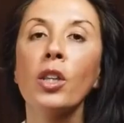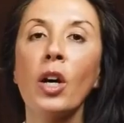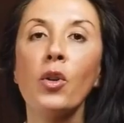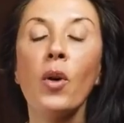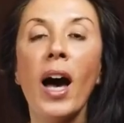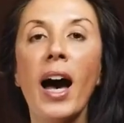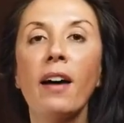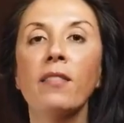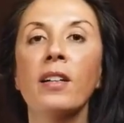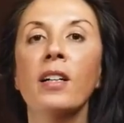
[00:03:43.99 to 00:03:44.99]
Now you
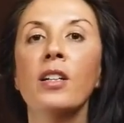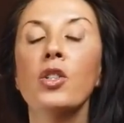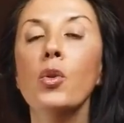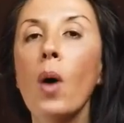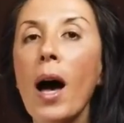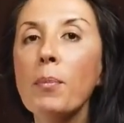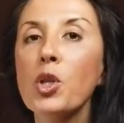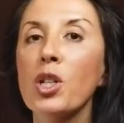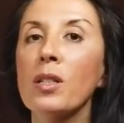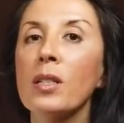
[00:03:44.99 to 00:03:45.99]
have 2
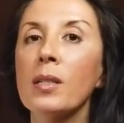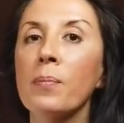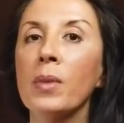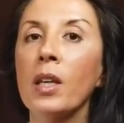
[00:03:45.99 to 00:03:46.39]
options.